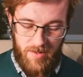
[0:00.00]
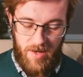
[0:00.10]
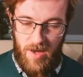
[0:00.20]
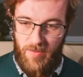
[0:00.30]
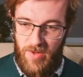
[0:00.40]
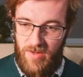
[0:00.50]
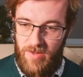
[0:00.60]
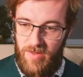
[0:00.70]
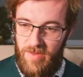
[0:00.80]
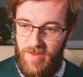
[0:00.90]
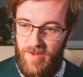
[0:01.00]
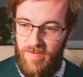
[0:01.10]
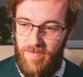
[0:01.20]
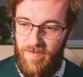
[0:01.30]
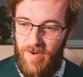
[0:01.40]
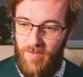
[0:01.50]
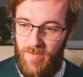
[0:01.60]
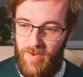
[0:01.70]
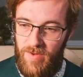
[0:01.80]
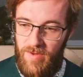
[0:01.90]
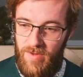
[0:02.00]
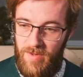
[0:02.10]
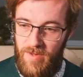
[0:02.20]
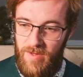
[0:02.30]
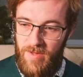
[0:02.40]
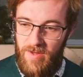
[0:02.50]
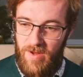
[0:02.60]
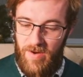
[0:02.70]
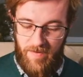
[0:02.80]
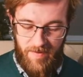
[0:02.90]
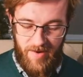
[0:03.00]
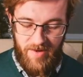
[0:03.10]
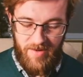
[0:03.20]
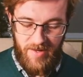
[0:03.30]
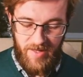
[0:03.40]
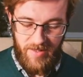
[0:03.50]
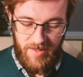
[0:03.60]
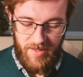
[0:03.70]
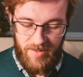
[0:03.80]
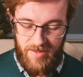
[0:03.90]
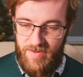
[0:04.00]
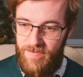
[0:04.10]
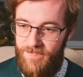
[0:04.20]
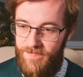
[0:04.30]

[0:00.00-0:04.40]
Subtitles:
copy a little thing from our friend day 6.